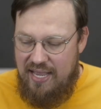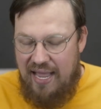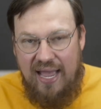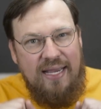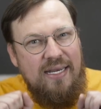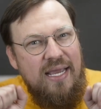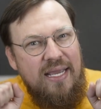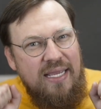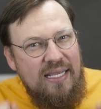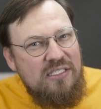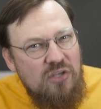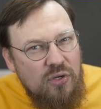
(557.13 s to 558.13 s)
And
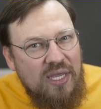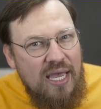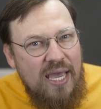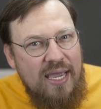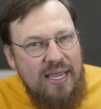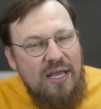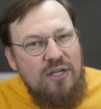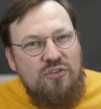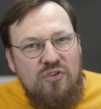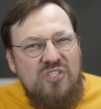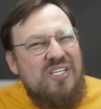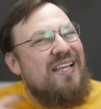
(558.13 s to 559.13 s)
it's okay
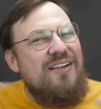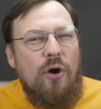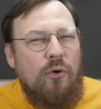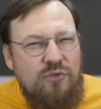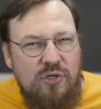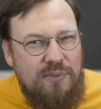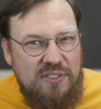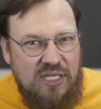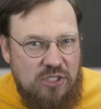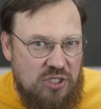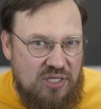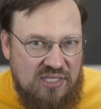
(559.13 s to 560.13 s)
to say no to
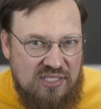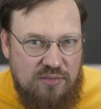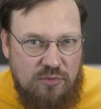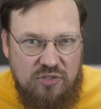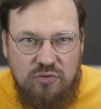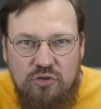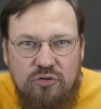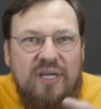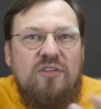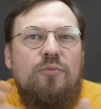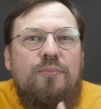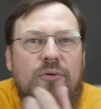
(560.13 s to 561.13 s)
potential customers who try
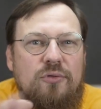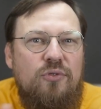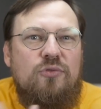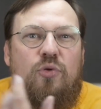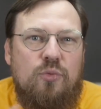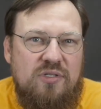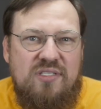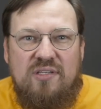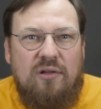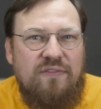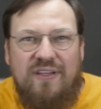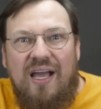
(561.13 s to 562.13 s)
to pull you towards
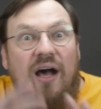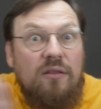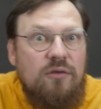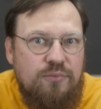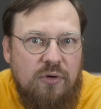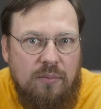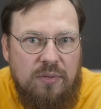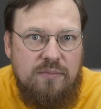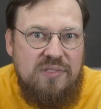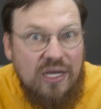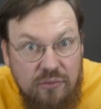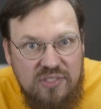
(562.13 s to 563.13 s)
solving other
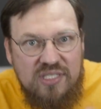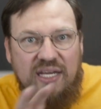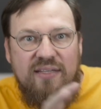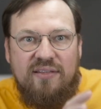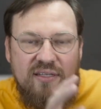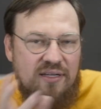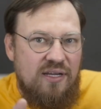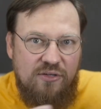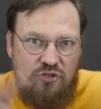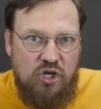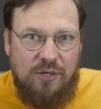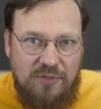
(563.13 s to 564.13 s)
problems outside the
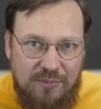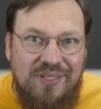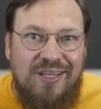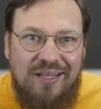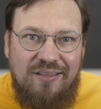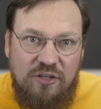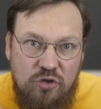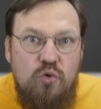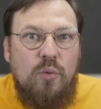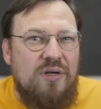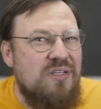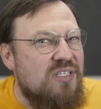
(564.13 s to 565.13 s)
job to be done that you
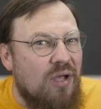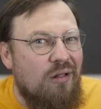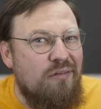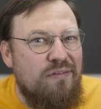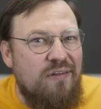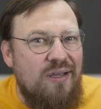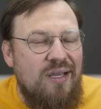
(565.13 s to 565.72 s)
want to solve.